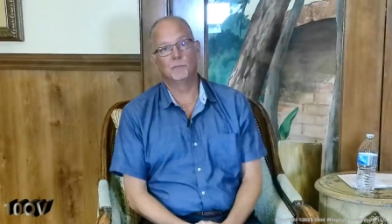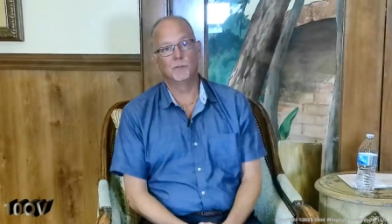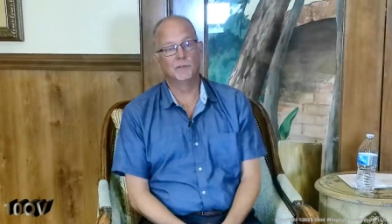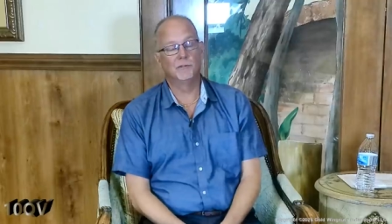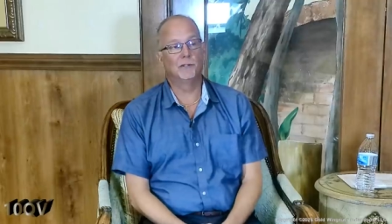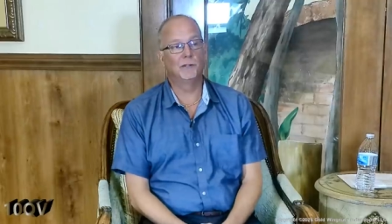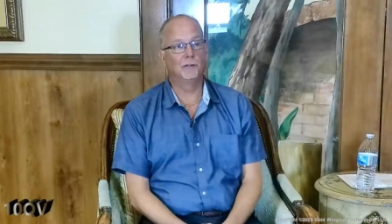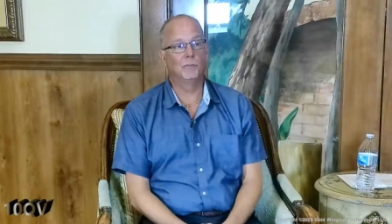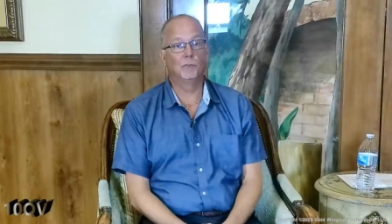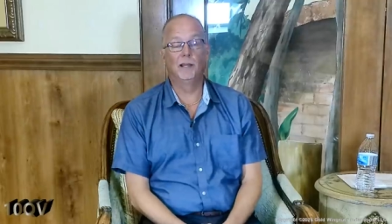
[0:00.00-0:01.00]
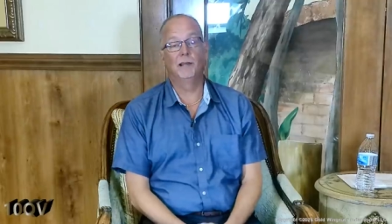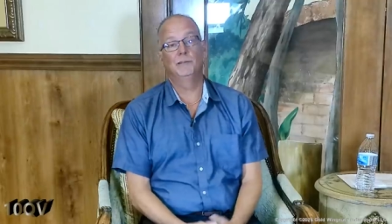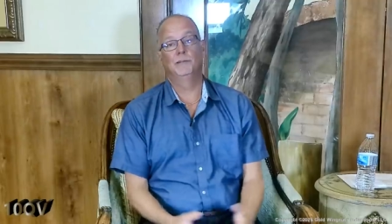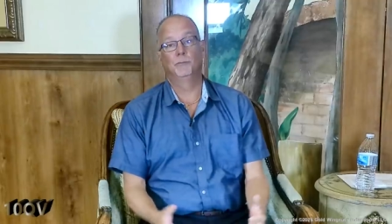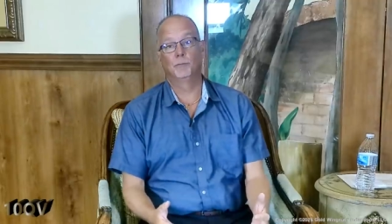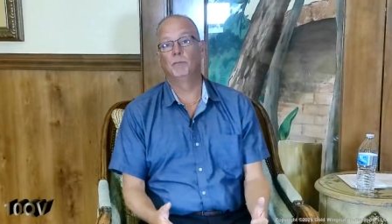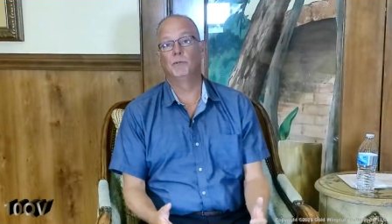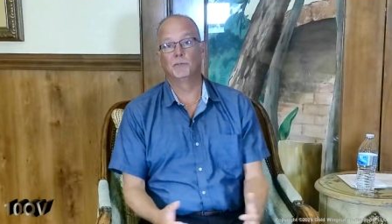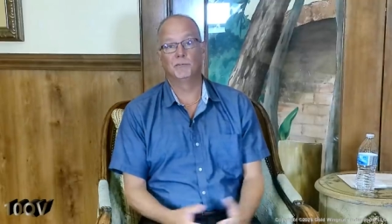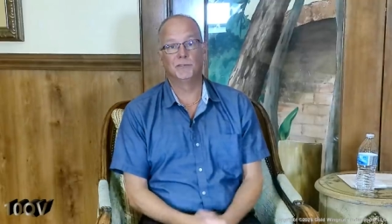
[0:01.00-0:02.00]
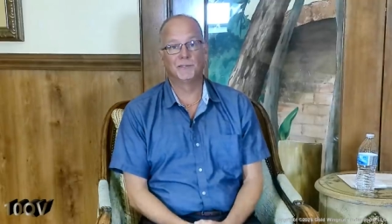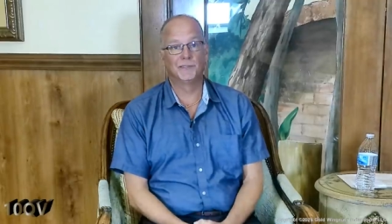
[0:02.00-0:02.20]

business, and actually we're public servants.